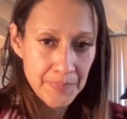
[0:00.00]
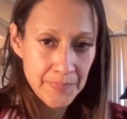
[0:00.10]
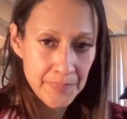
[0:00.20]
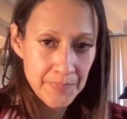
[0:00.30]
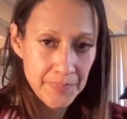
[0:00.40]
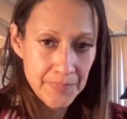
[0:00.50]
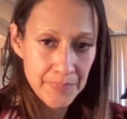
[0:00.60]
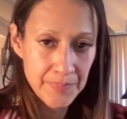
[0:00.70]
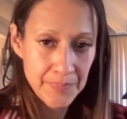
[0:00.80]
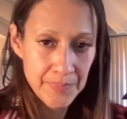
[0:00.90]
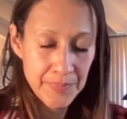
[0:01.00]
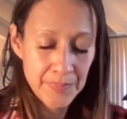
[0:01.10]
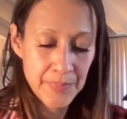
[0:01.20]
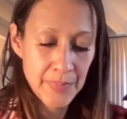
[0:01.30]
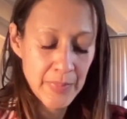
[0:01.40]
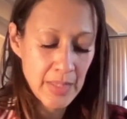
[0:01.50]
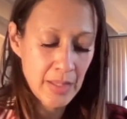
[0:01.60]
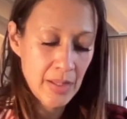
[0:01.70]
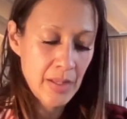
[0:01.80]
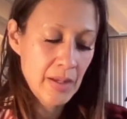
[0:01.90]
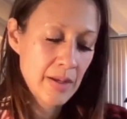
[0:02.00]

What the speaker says: (no one is talking)